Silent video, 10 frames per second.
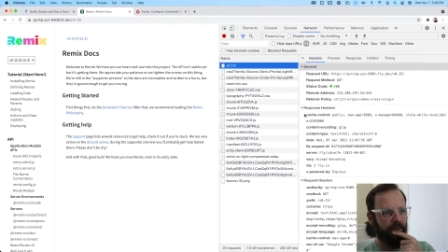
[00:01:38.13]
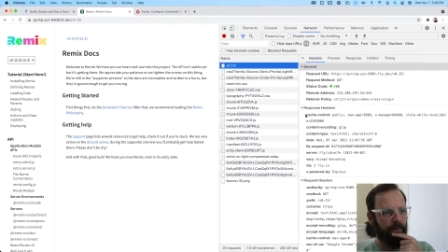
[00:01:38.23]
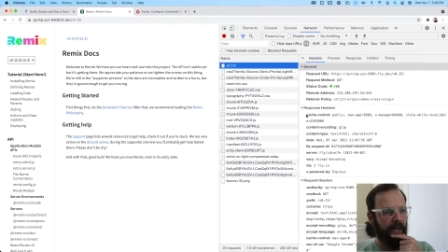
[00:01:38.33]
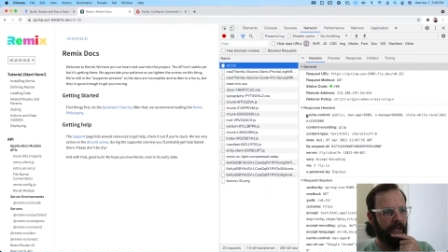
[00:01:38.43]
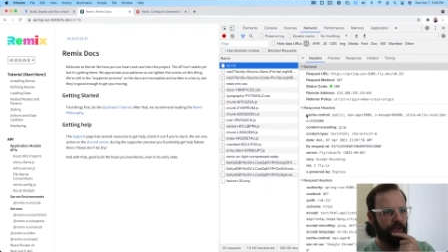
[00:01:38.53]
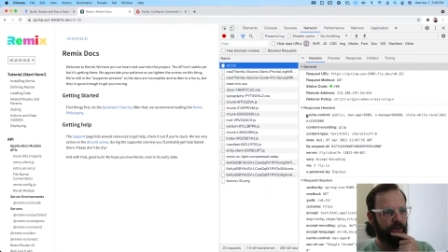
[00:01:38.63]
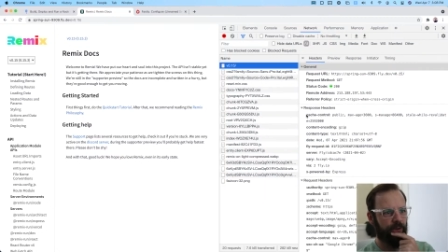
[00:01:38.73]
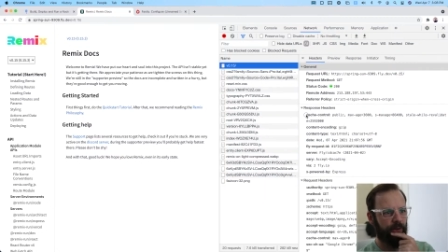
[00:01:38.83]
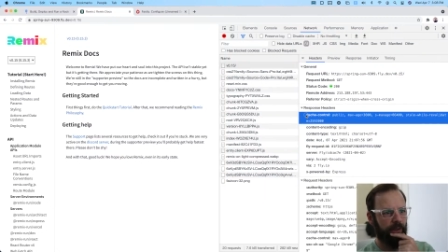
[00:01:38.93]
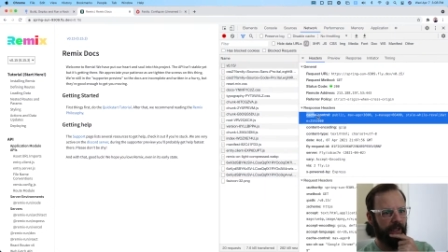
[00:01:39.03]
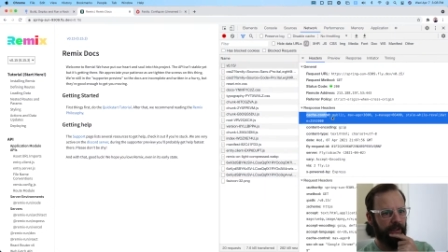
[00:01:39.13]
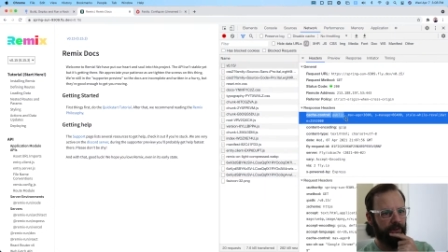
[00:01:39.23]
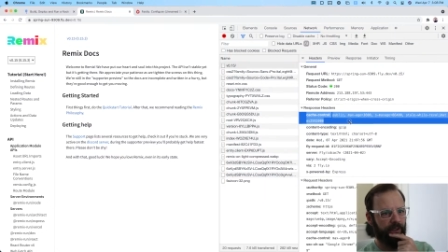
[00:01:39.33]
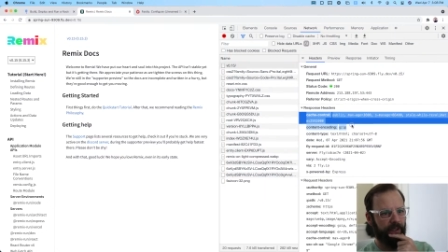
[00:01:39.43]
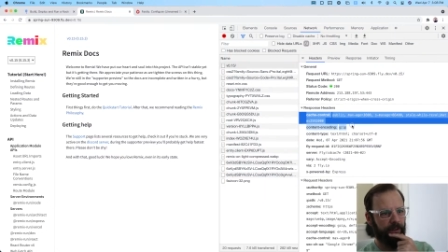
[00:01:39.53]
some cache control
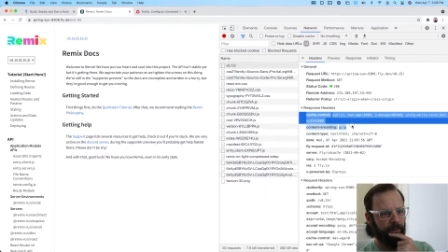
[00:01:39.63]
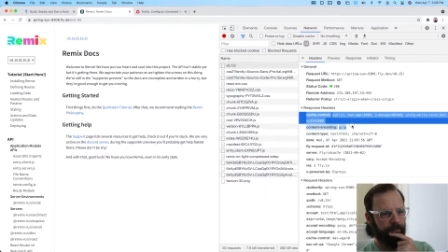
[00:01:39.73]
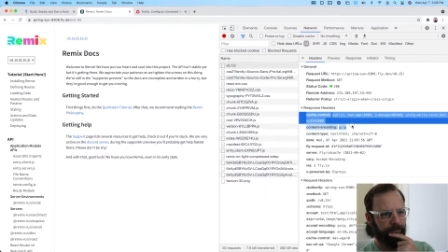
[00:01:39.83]
headers here.